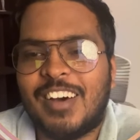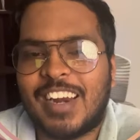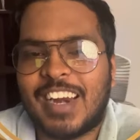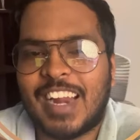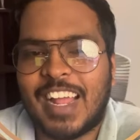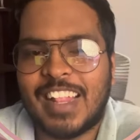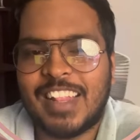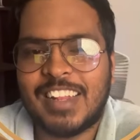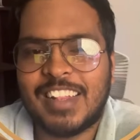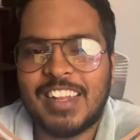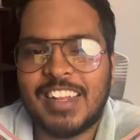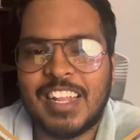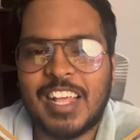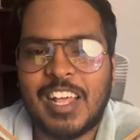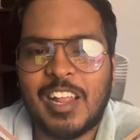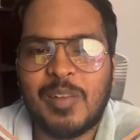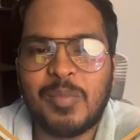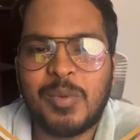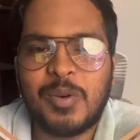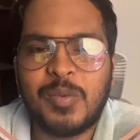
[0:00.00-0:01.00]
rather than
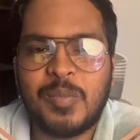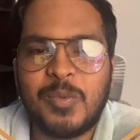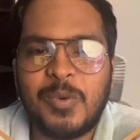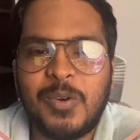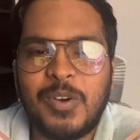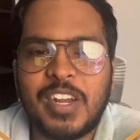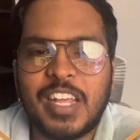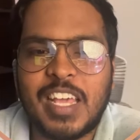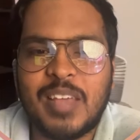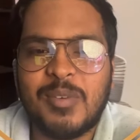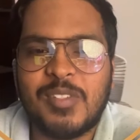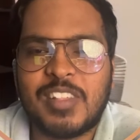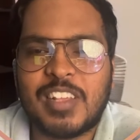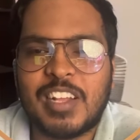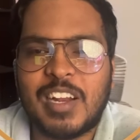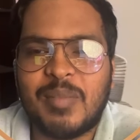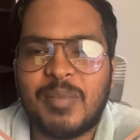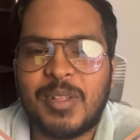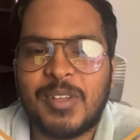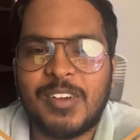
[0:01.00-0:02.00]
I'll put more time on
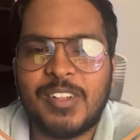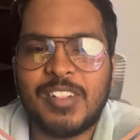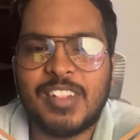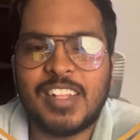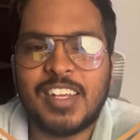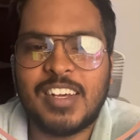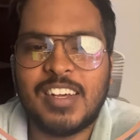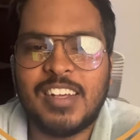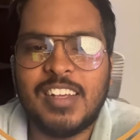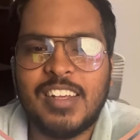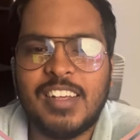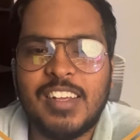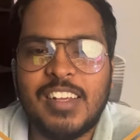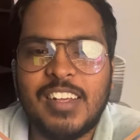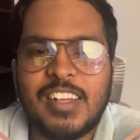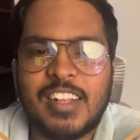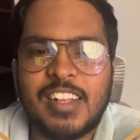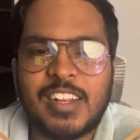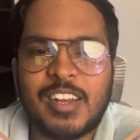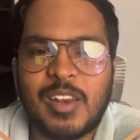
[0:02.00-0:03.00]
sculpting on the
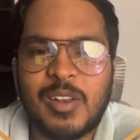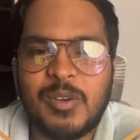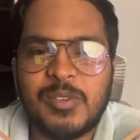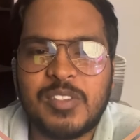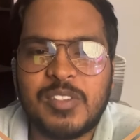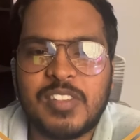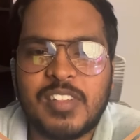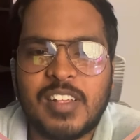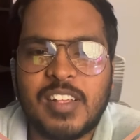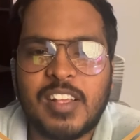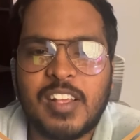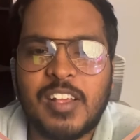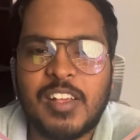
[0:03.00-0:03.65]
clothes.